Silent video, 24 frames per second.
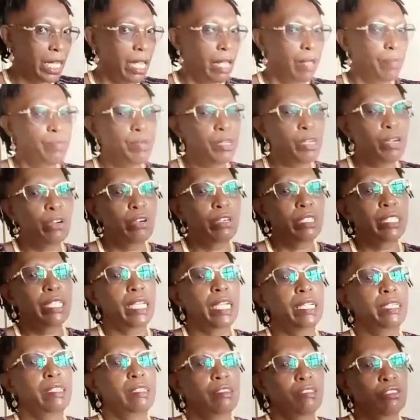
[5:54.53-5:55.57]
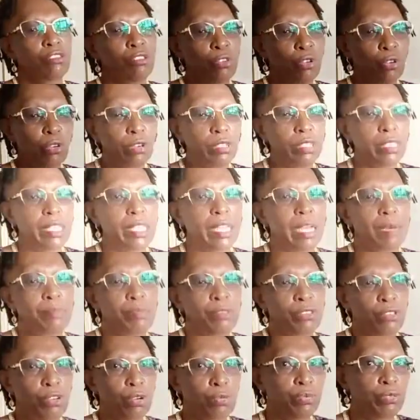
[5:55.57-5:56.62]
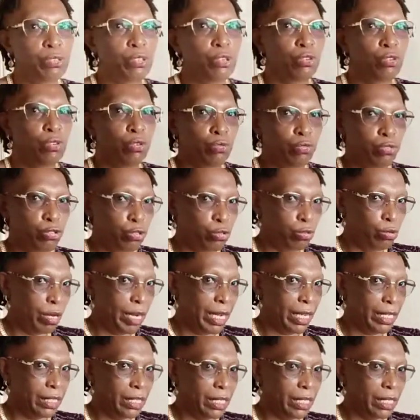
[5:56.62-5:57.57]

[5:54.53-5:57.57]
because it slows the absorption of sugars.